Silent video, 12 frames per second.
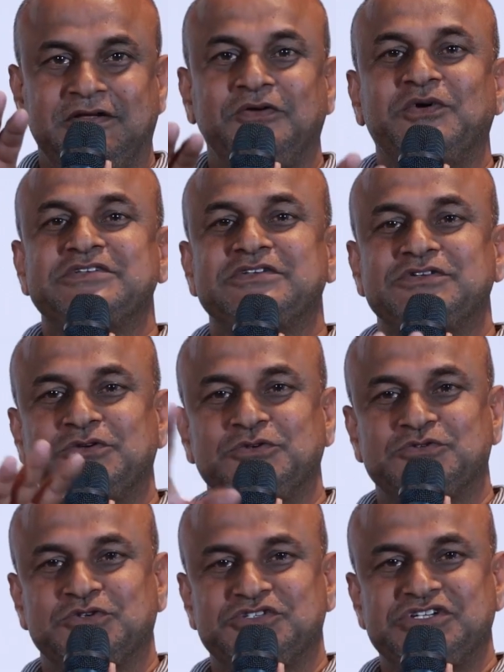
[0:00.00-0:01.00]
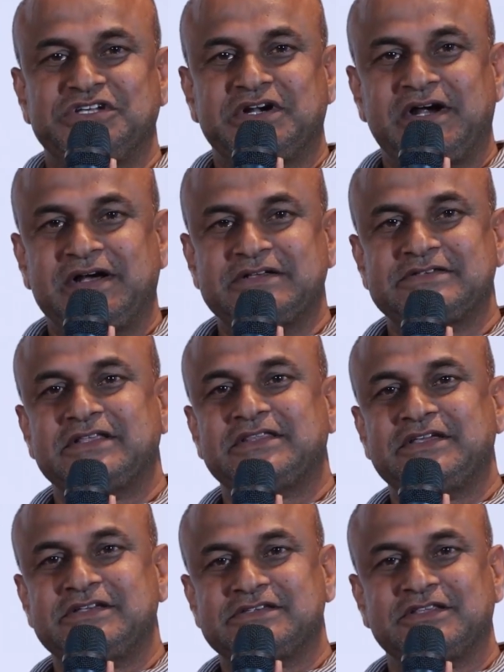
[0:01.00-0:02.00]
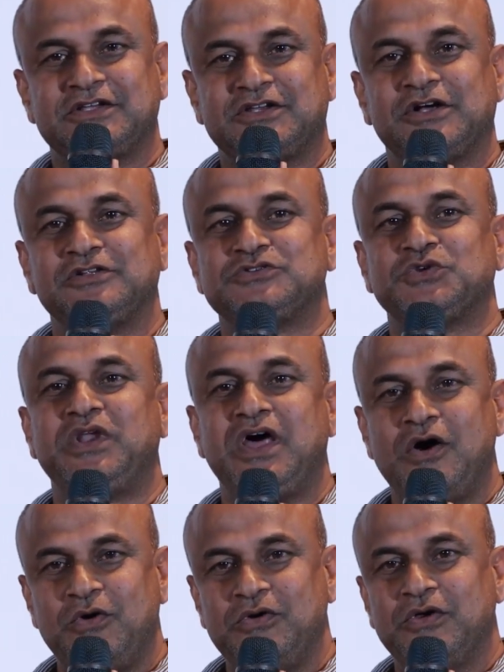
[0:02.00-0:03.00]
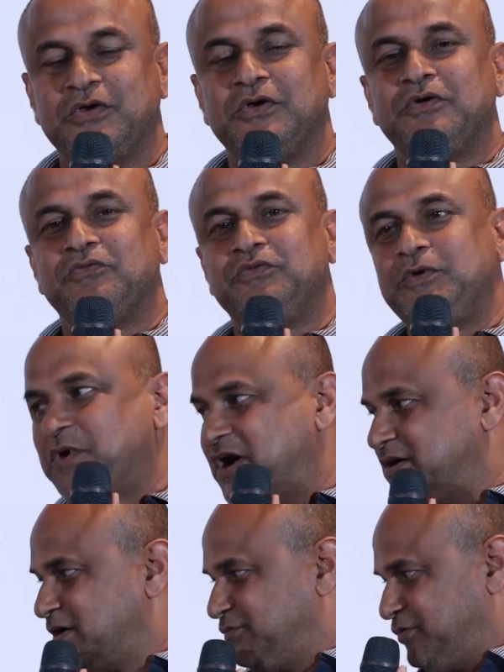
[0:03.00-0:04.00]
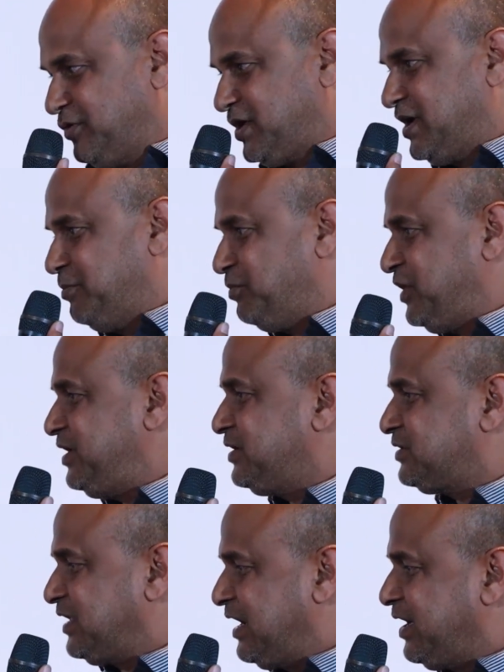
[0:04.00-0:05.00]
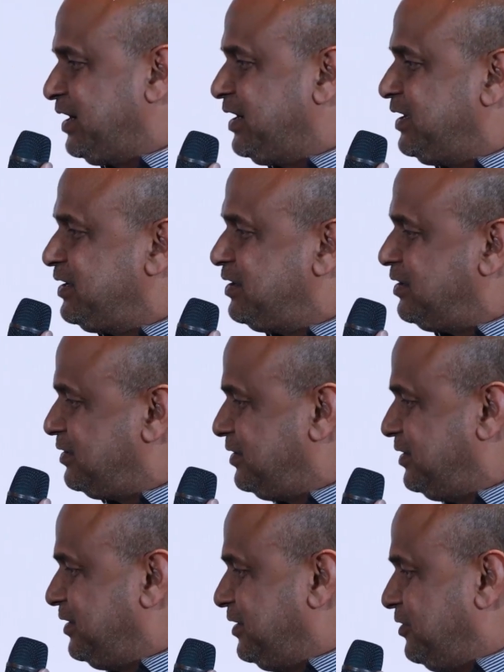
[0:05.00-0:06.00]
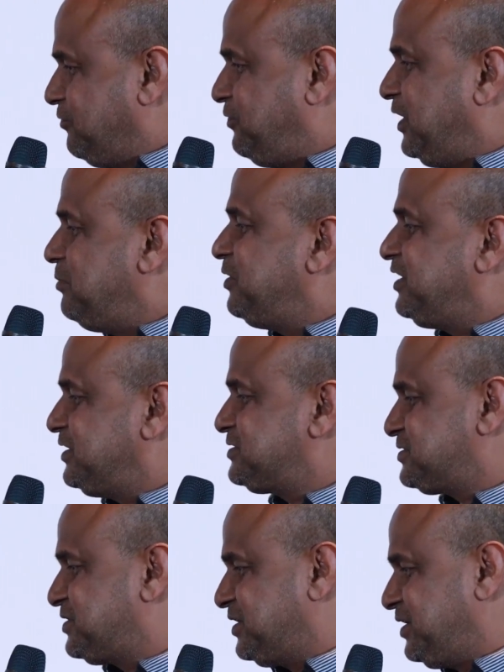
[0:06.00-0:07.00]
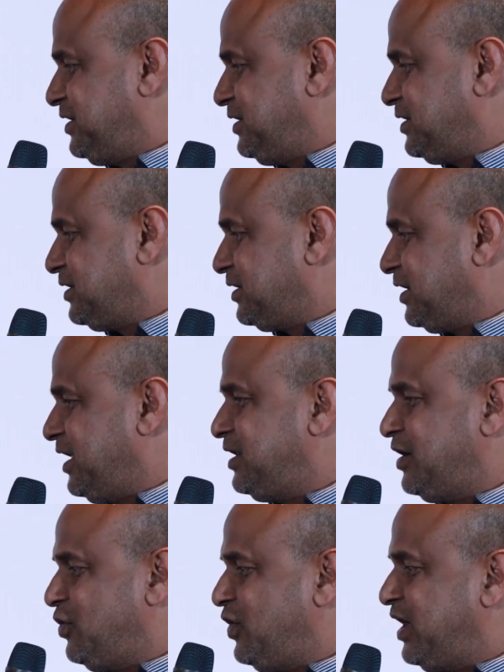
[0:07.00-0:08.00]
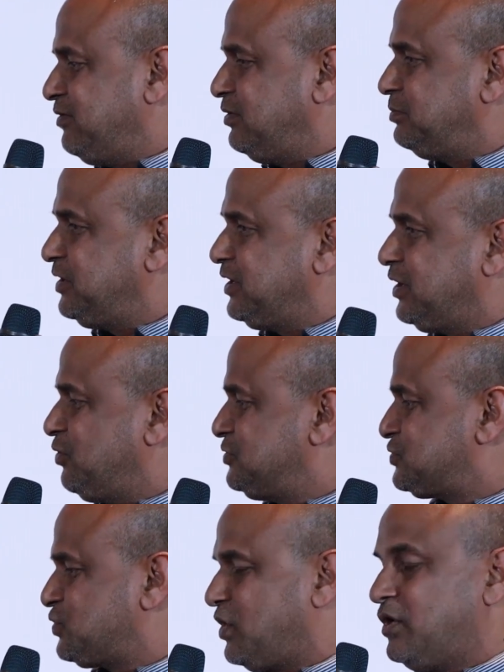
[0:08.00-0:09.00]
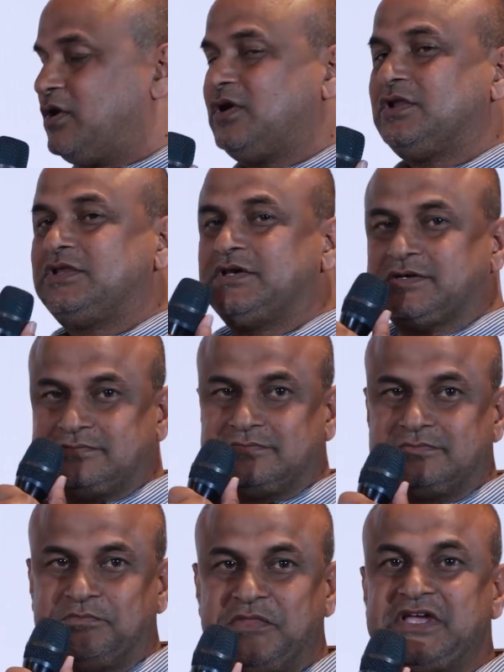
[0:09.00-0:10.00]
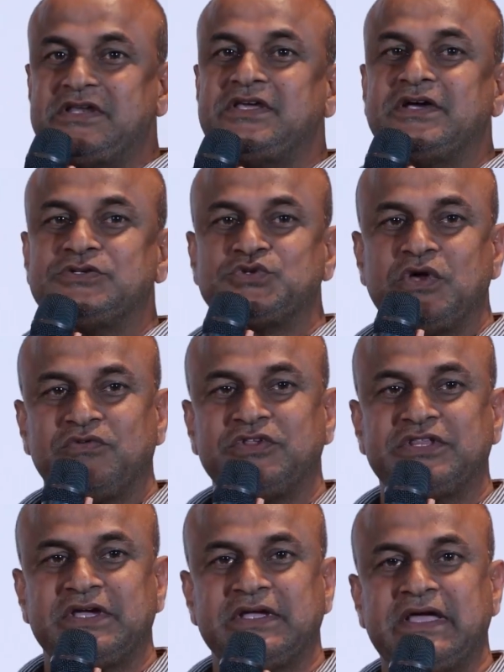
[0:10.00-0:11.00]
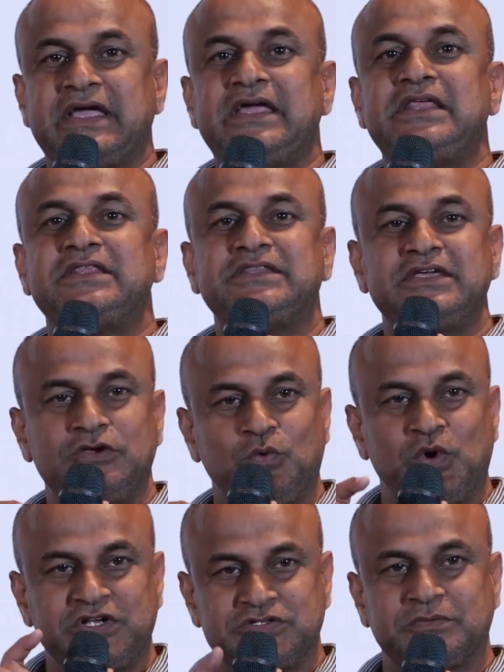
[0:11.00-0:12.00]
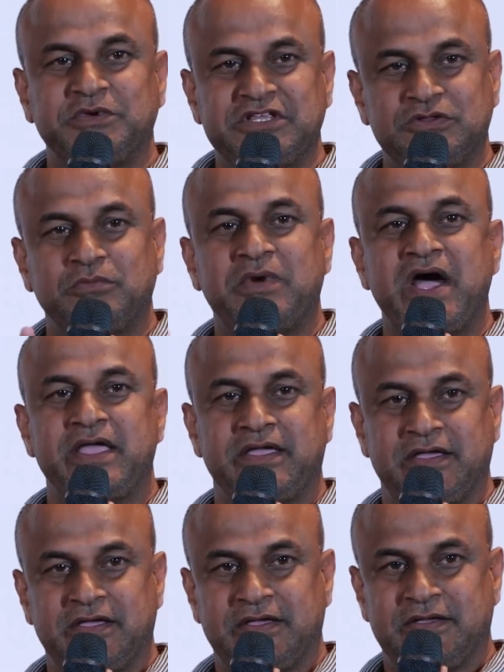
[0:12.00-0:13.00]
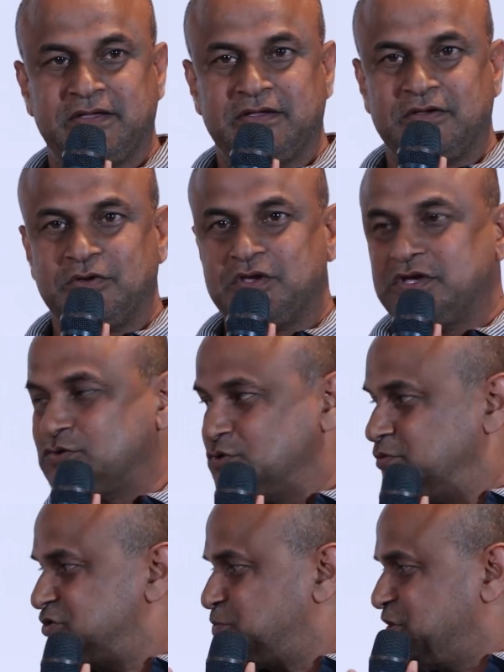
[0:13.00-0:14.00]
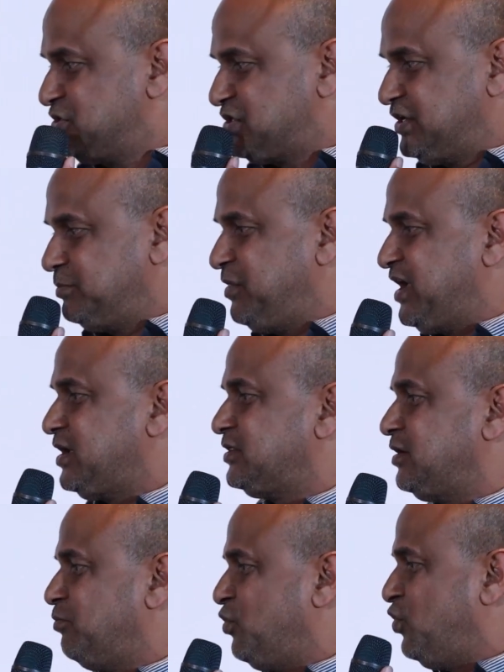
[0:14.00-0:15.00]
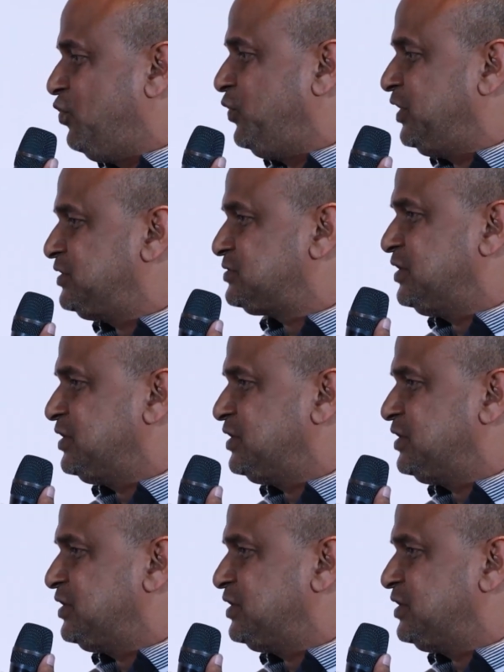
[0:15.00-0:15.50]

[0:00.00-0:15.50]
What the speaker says: he was introduced to Shiraz and this and that also. Now we part of complete Telangana film industry, and now I will be request to all the media, to everything, anything you want to be in Dubai, okay, to especially making the movies,